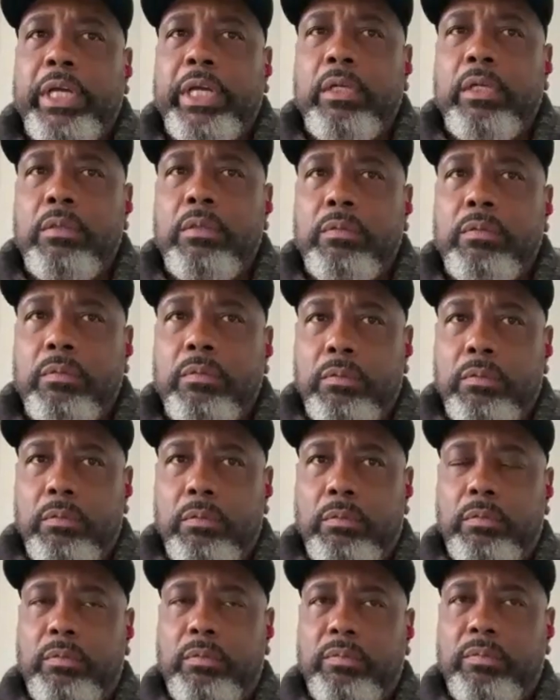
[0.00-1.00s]
with
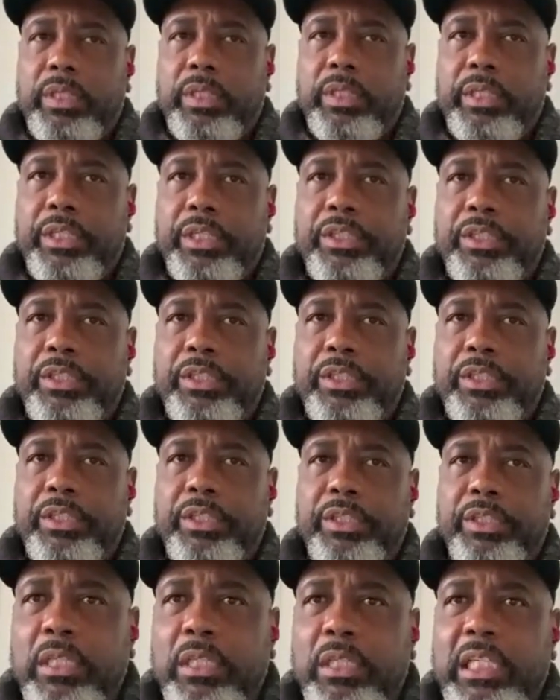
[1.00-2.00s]
your
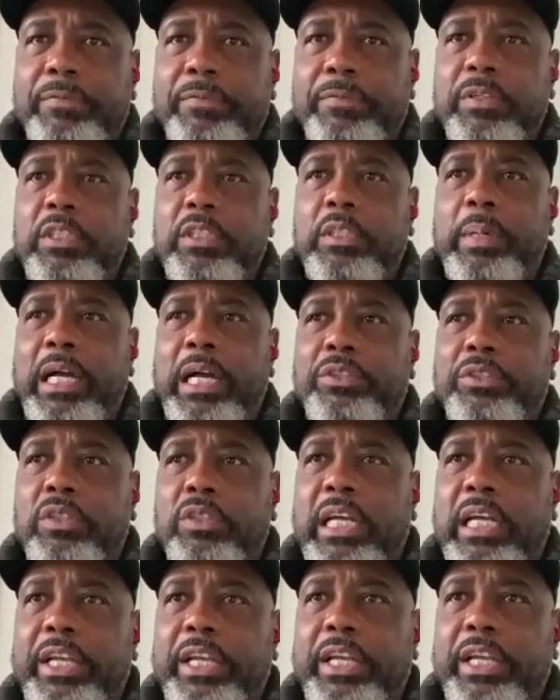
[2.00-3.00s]
teams and different
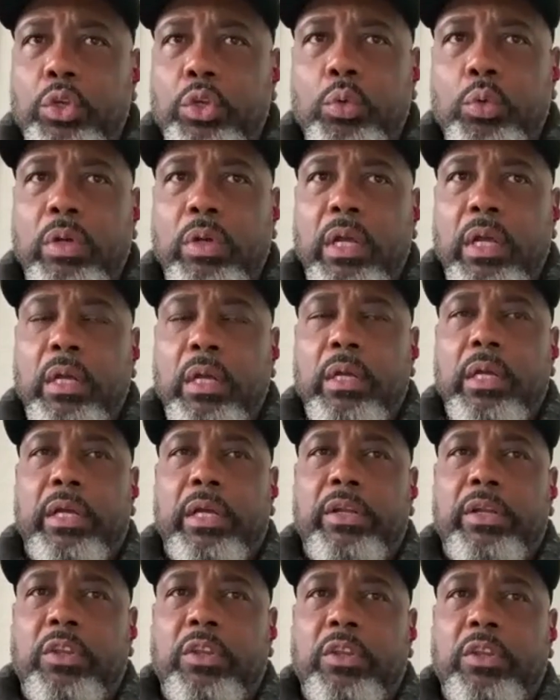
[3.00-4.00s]
sponsors like you
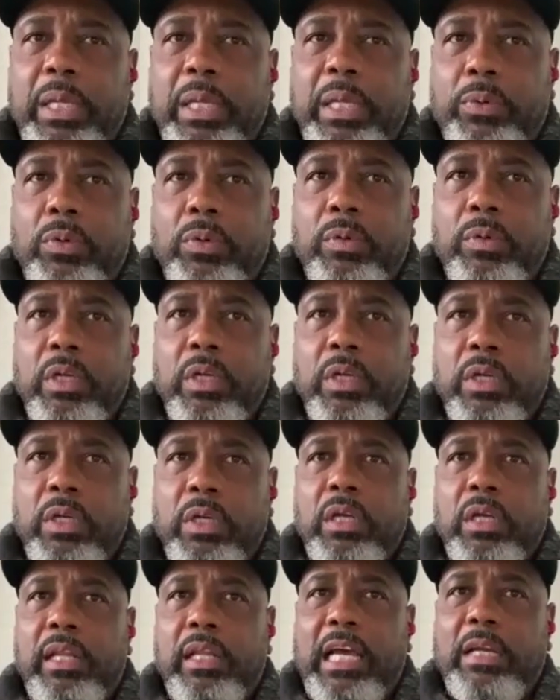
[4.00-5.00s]
and other people.
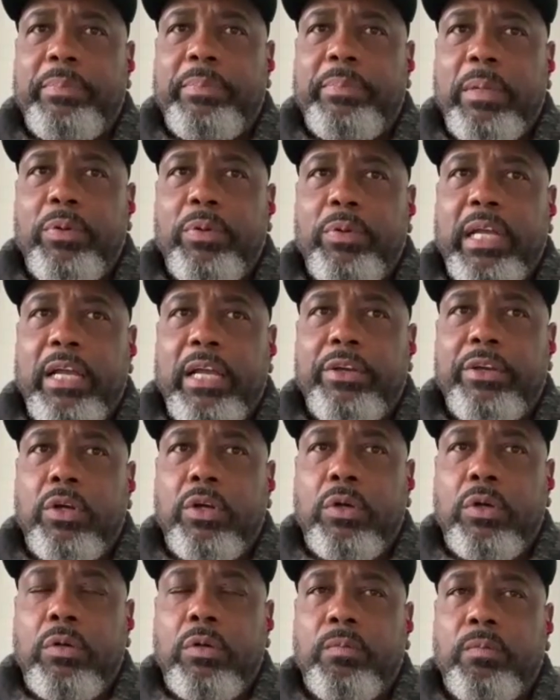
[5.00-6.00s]
A lot of people got to
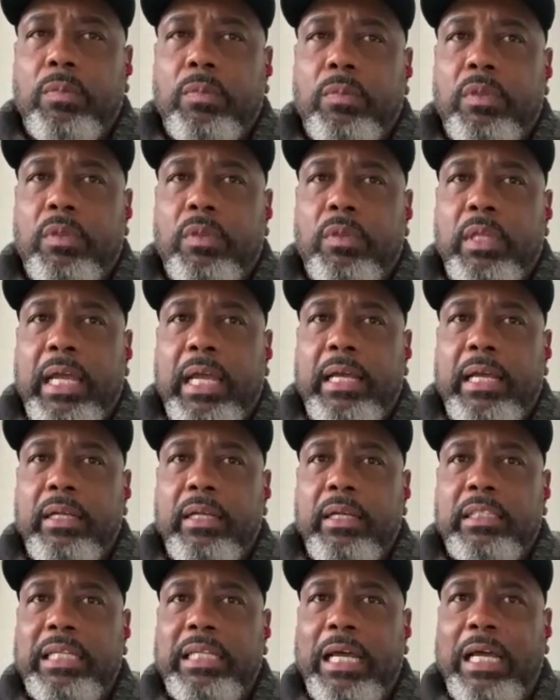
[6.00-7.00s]
know that
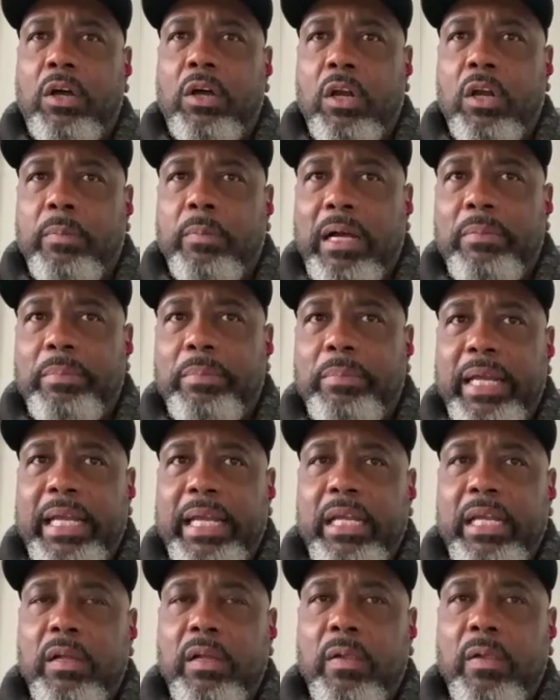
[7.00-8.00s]
it's not all about
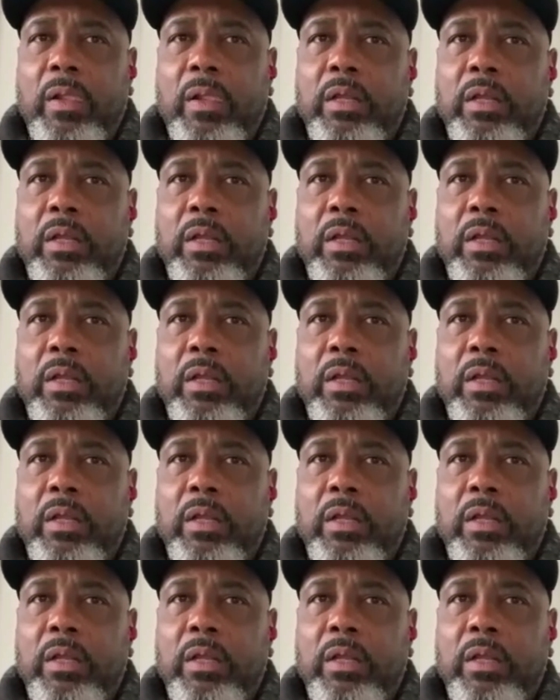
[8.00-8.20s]
money.